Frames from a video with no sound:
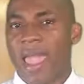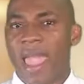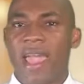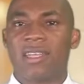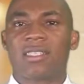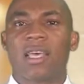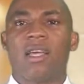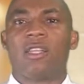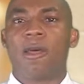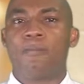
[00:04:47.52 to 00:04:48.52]
Hence,
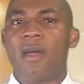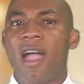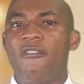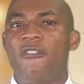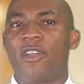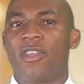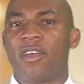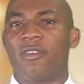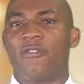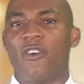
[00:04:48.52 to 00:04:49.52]
the prayer for
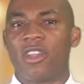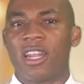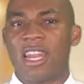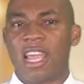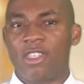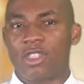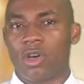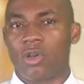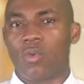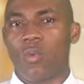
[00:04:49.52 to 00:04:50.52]
the
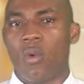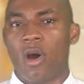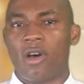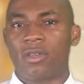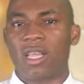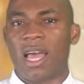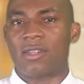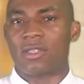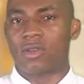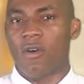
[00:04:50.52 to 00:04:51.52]
nation, world,
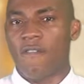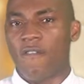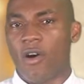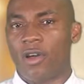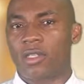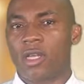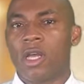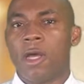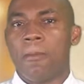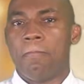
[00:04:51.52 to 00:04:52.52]
and so forth,
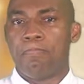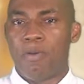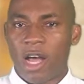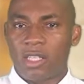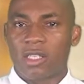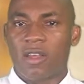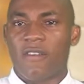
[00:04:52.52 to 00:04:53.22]
but